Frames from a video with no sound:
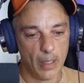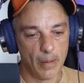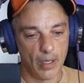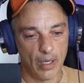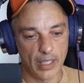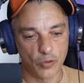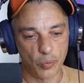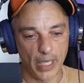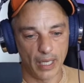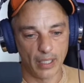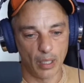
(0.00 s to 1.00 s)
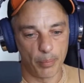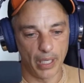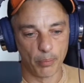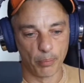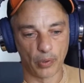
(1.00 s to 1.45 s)
lest we end up
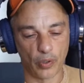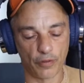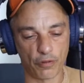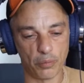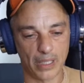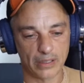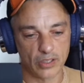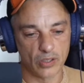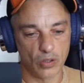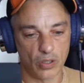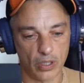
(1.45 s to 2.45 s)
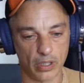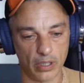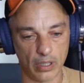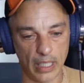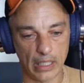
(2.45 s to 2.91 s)
unemployed for months
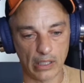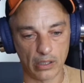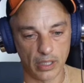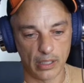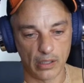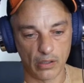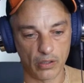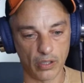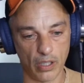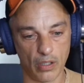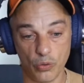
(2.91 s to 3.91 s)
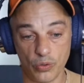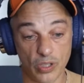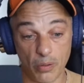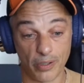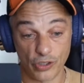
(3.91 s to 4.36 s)
on and lose
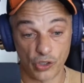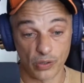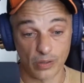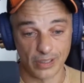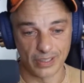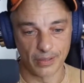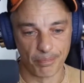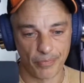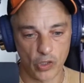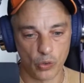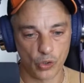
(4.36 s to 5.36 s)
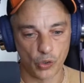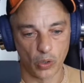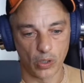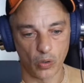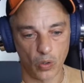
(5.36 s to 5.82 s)
our insurance. Due to
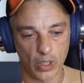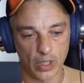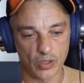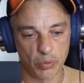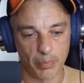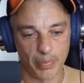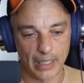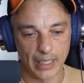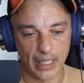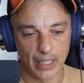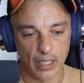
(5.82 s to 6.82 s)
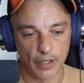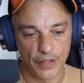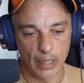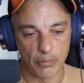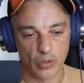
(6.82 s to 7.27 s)
short orders, we barely get enough
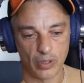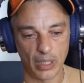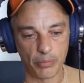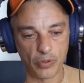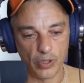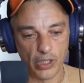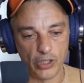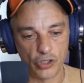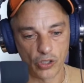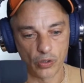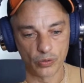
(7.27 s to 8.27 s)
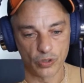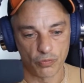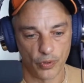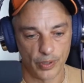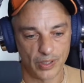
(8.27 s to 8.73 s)
time to adapt to each show's
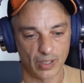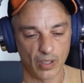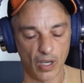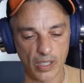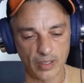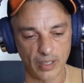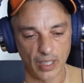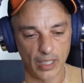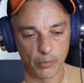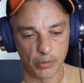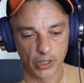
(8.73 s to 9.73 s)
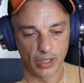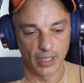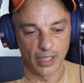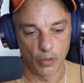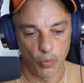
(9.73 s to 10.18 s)
voice and art style, which can
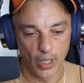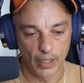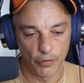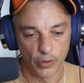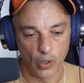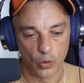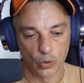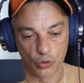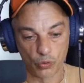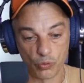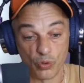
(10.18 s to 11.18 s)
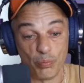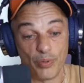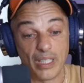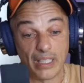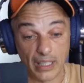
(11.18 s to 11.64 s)
take a while for the whole crew to
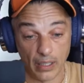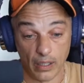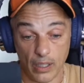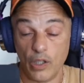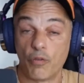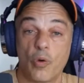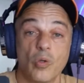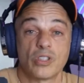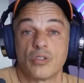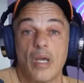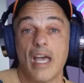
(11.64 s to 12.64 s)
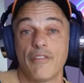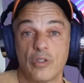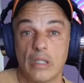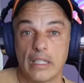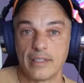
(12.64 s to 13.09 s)
break in. Of course, you have
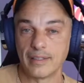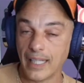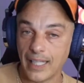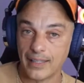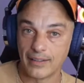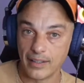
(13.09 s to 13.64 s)
to understand